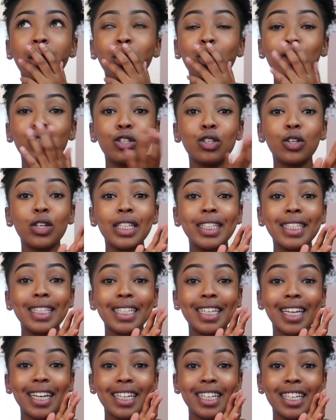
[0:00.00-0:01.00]
Also,
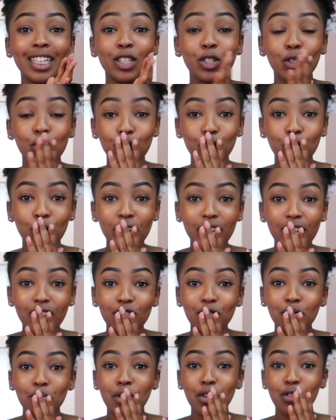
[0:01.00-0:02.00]
it's raining, so
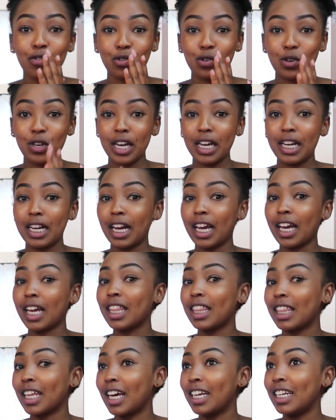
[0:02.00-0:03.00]
forgive me if you hear
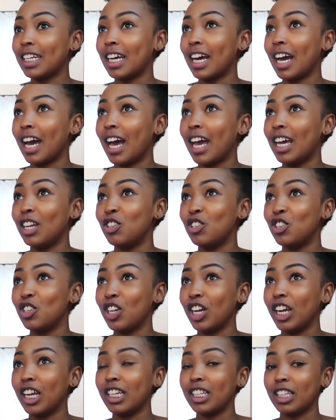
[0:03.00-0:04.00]
like thunder and
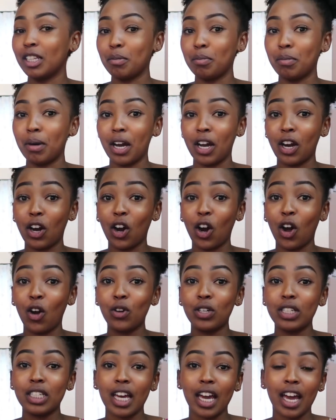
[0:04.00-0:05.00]
rain in the
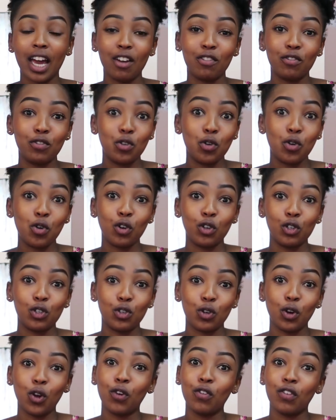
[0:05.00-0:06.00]
background. I have no
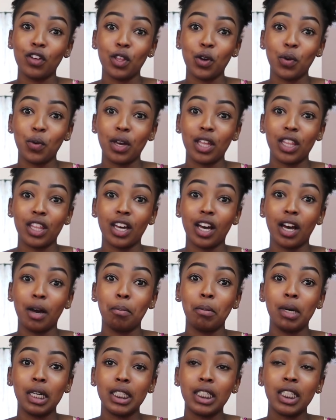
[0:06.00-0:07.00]
control over the
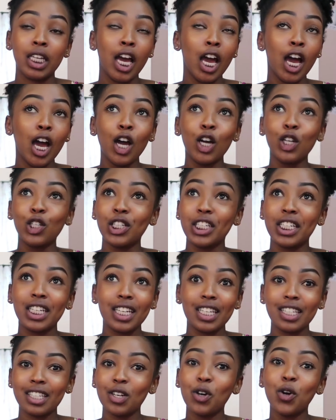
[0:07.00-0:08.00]
weather, but
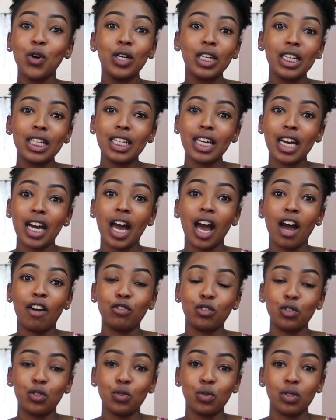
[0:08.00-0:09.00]
today is the only day I
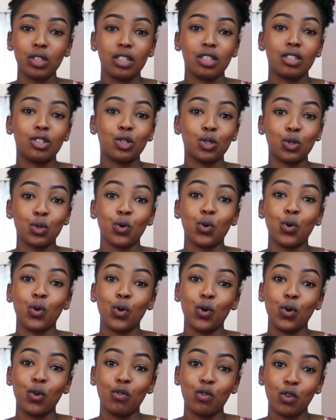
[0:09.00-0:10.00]
have to do this,
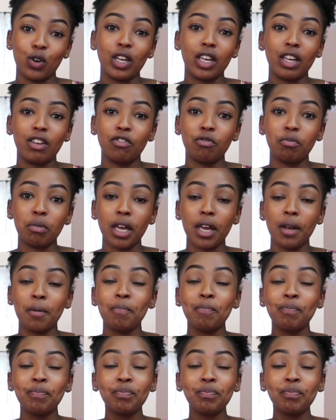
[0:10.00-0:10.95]
so forgive me.